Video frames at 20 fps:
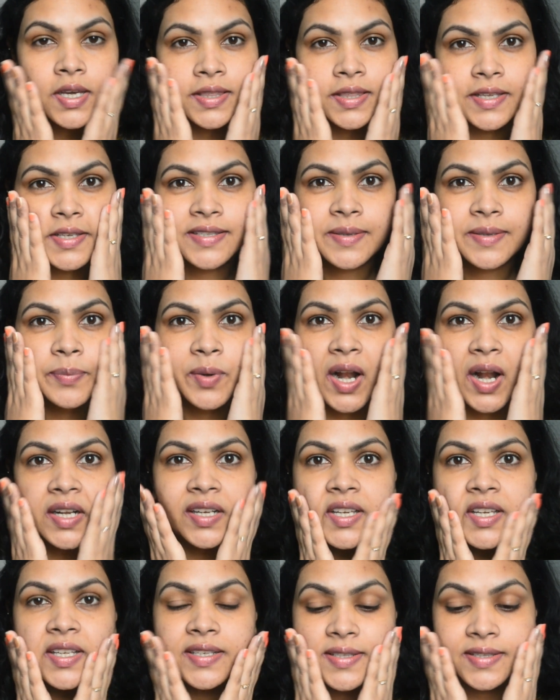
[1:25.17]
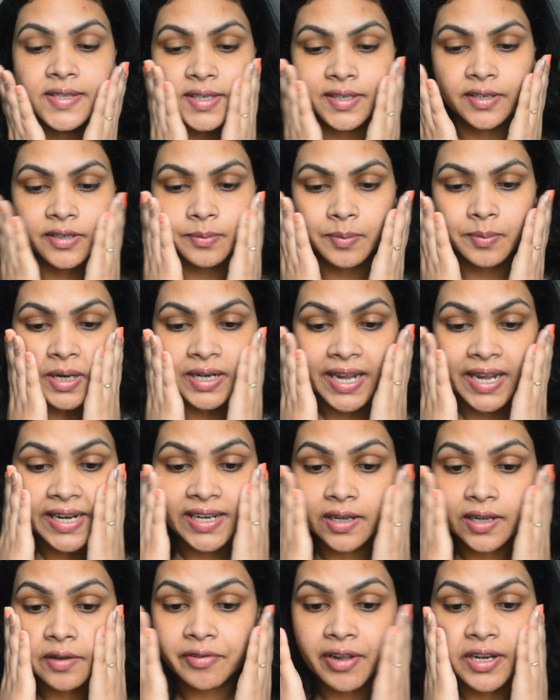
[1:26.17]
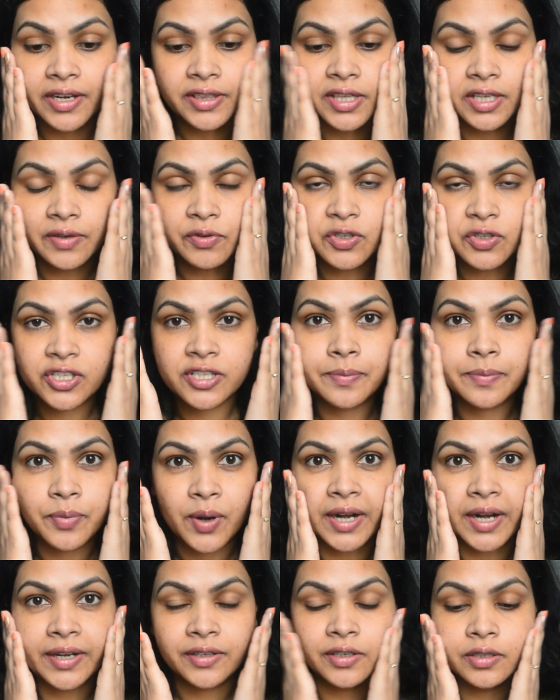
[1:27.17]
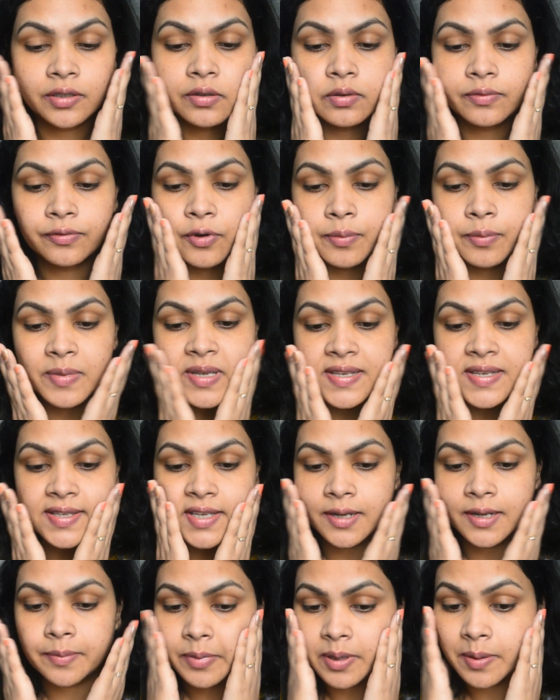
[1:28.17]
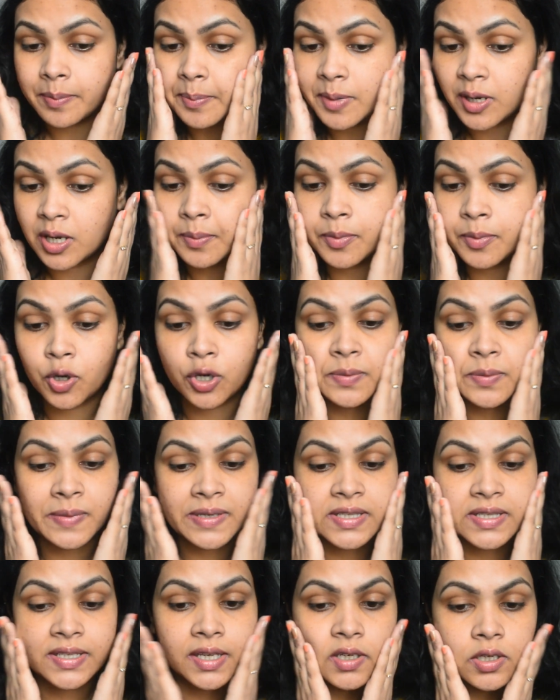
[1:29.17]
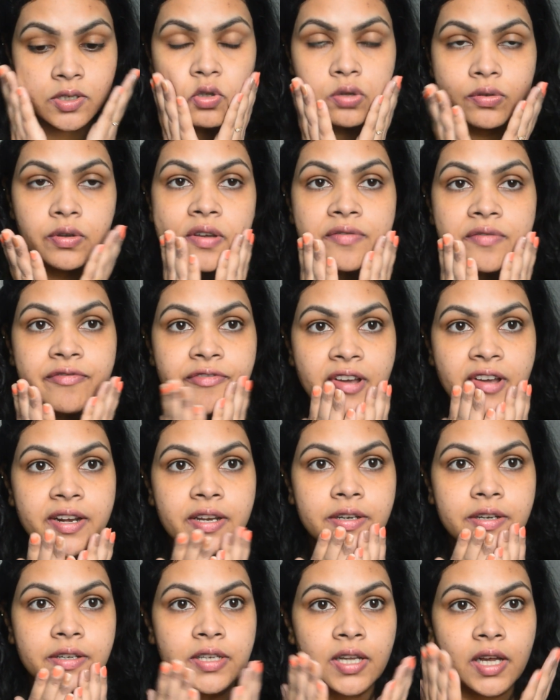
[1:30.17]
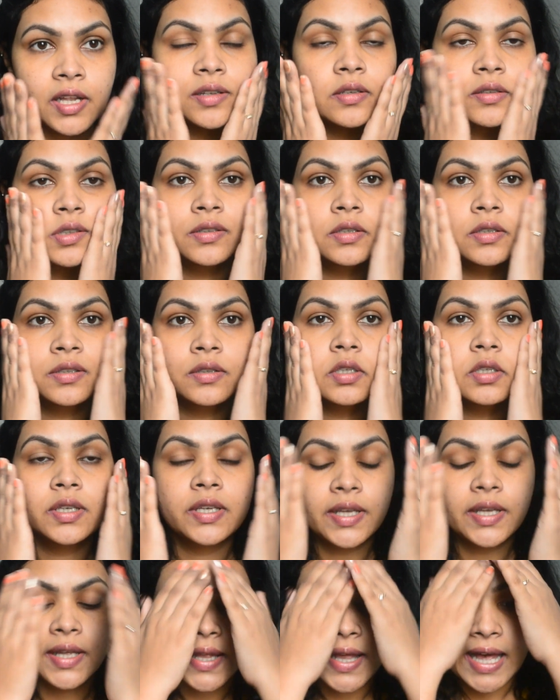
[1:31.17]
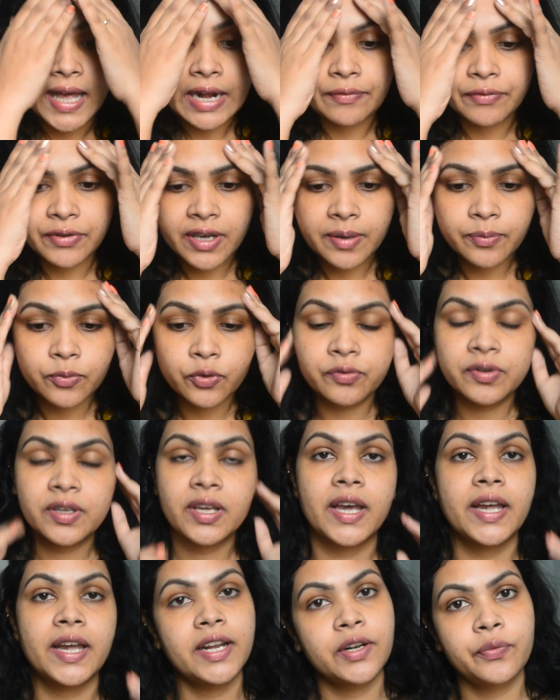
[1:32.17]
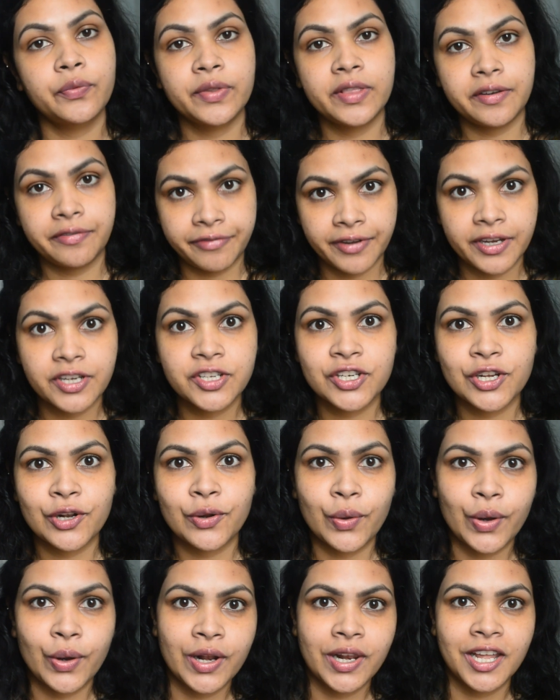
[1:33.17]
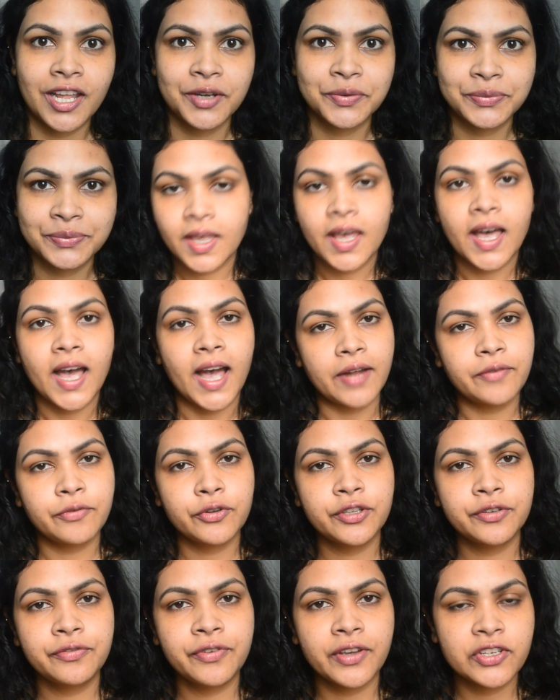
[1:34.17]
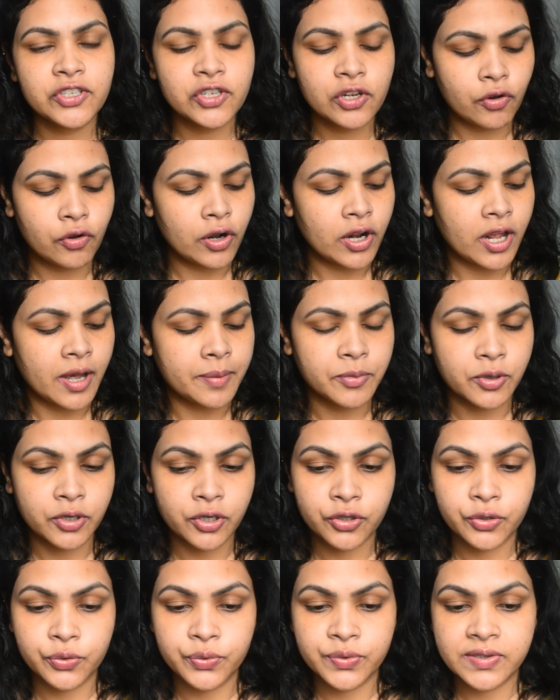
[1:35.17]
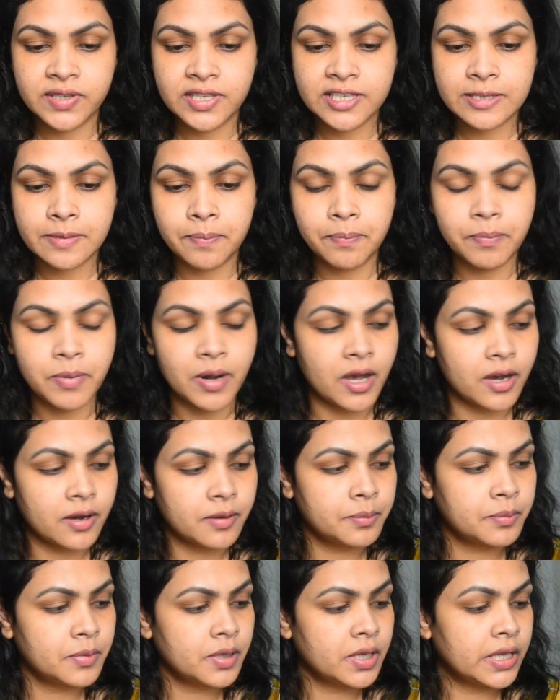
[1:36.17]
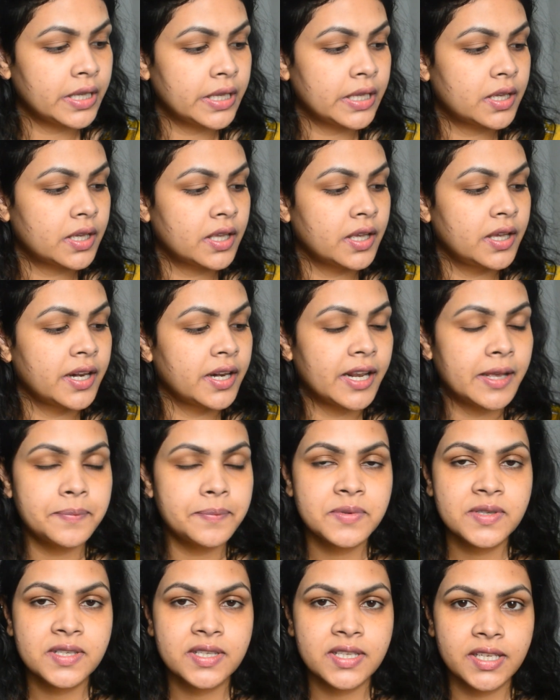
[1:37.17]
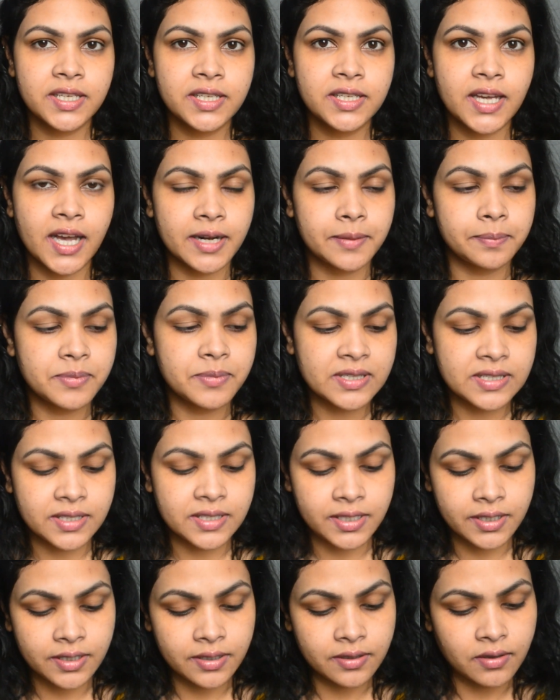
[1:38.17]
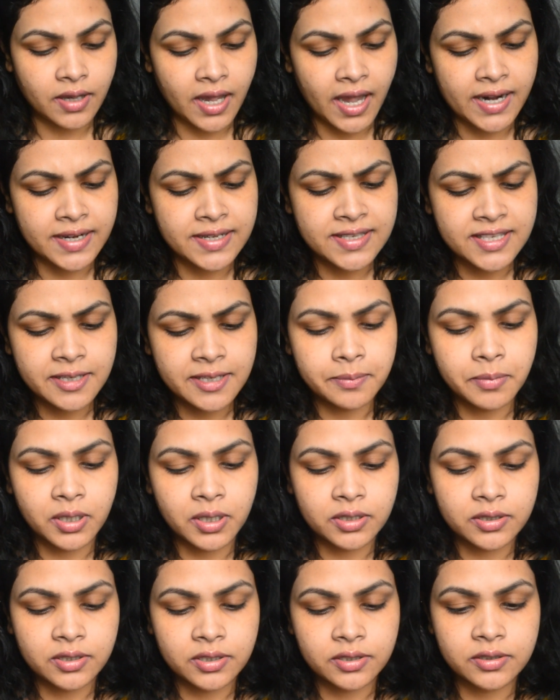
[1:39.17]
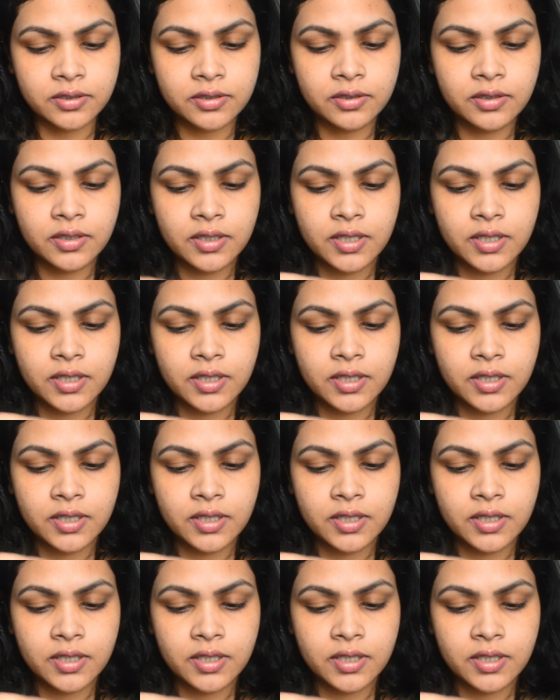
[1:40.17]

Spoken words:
This is a brightening serum and I love anything which is brightening for my skin because my skin is looking very dull. And we are moving ahead with the facial oil now. And for the facial oil, I'm going to use this Plum, Grape Seed and sea Buckthorn.